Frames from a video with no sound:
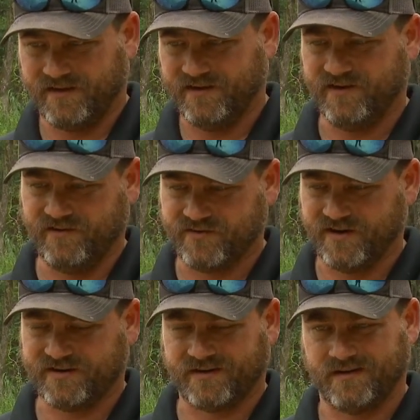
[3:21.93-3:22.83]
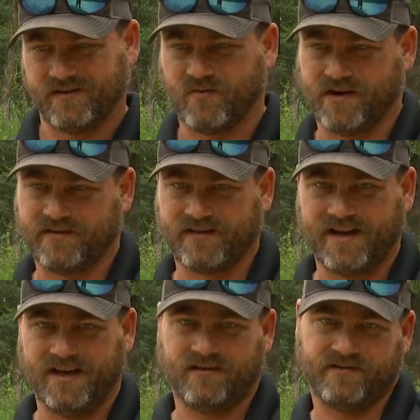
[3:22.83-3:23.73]
good nutrition, and the quicker they
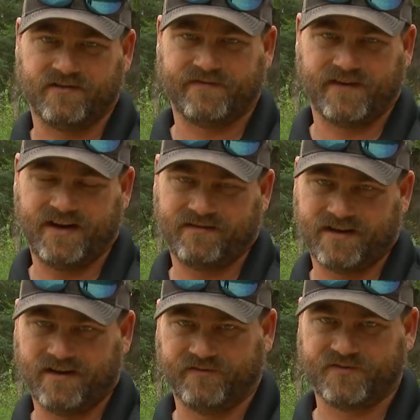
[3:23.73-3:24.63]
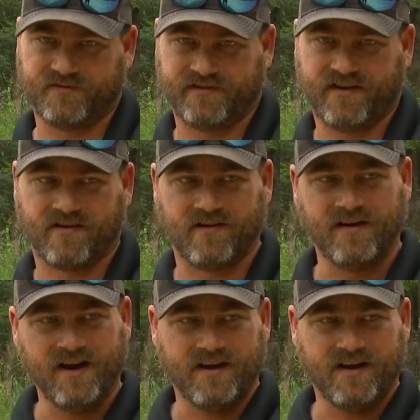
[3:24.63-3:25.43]
get on their feet and the healthier they are,